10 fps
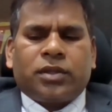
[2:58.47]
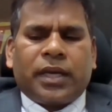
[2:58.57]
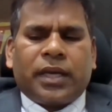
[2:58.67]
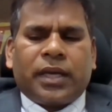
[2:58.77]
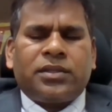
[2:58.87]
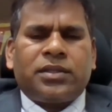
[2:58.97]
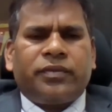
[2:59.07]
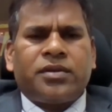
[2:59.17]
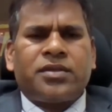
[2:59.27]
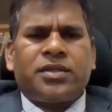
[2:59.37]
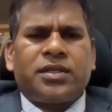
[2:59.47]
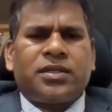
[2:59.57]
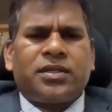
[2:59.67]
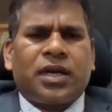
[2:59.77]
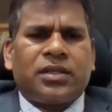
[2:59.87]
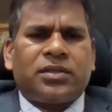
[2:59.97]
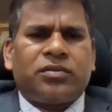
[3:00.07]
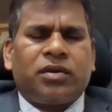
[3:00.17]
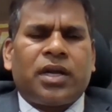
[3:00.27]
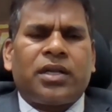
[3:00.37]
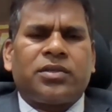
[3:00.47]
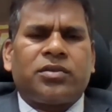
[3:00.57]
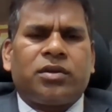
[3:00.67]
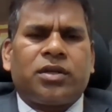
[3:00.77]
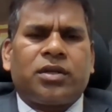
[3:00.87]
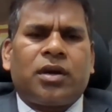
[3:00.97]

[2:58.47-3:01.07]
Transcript: So that is the first strategy one has to